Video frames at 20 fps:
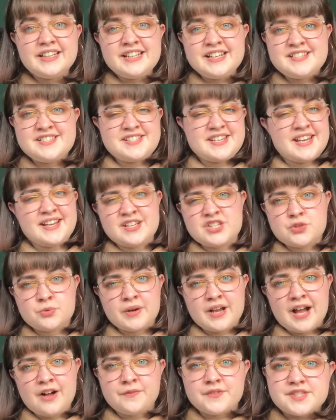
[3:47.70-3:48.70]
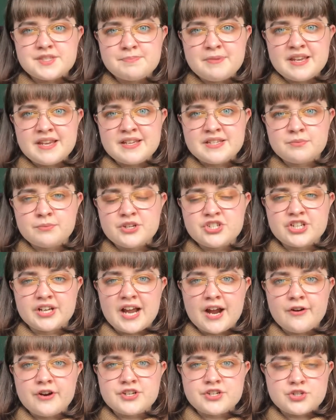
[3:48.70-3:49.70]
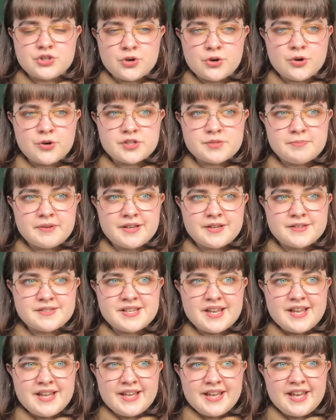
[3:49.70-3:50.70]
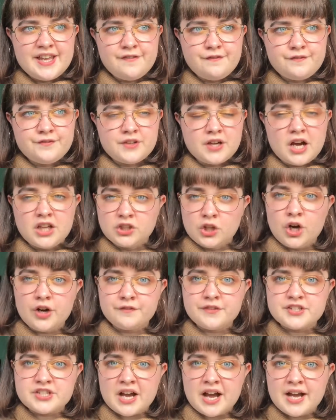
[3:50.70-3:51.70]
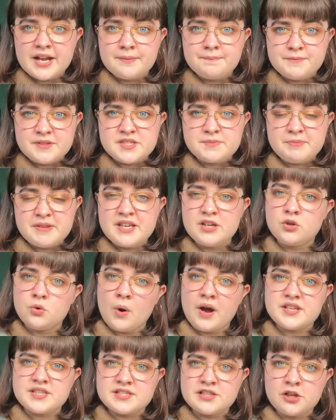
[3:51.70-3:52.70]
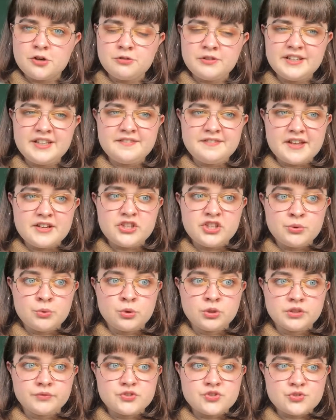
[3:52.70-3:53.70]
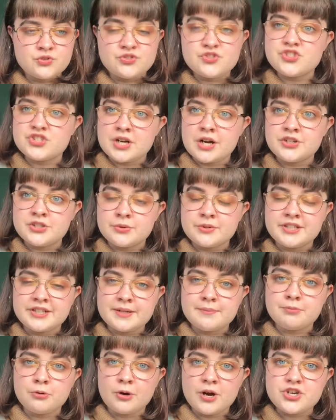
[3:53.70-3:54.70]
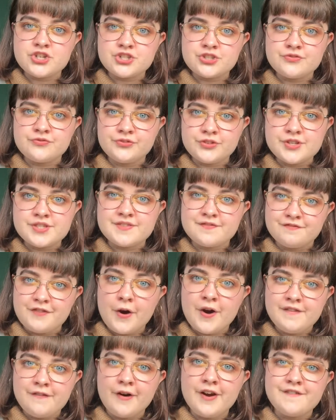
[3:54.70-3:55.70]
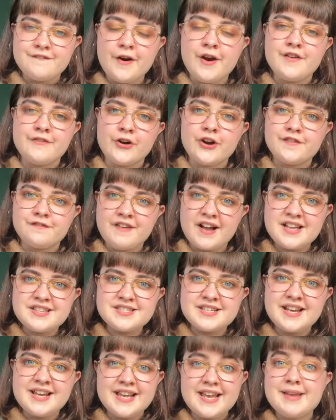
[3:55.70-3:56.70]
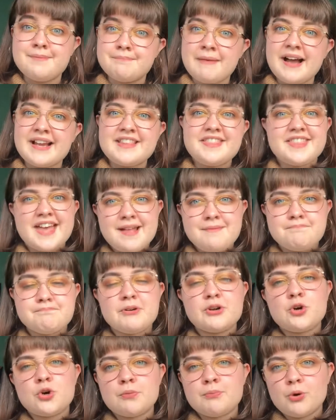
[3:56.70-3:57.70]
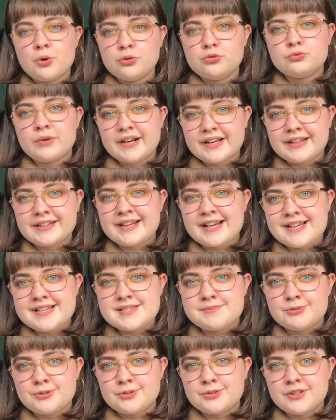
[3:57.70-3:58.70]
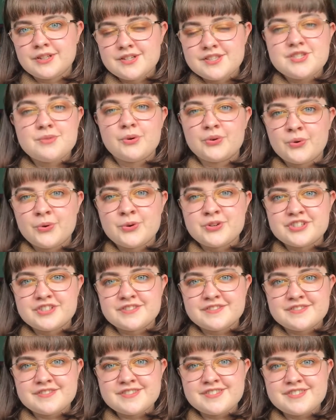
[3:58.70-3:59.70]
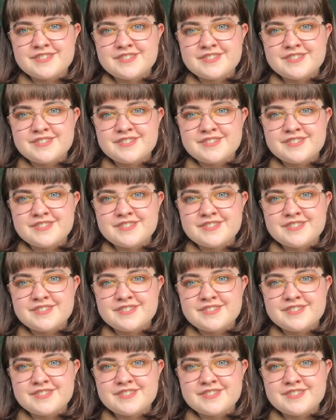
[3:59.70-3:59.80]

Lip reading: need to take into account the speed in which a character talks, because if a lot of the time they speak quite slowly and then you all of a sudden start doing an impression that's very, very, very, very fast, it might then become unrecognizable to an audience.